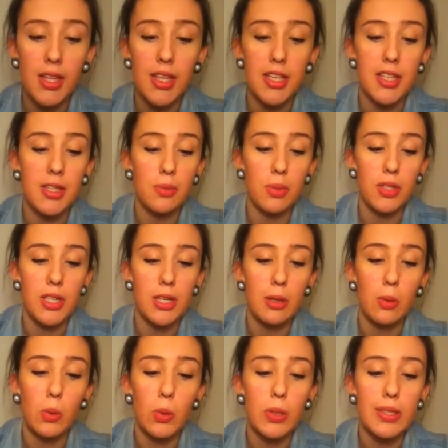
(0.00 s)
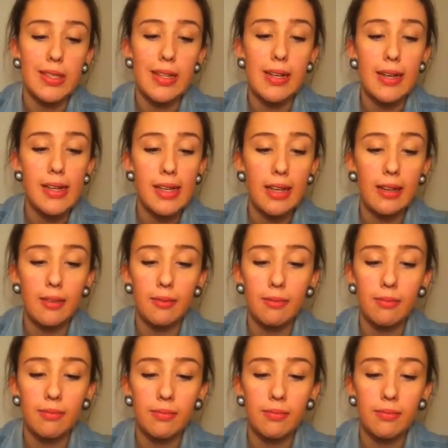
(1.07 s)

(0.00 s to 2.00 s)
And this is what it looks like.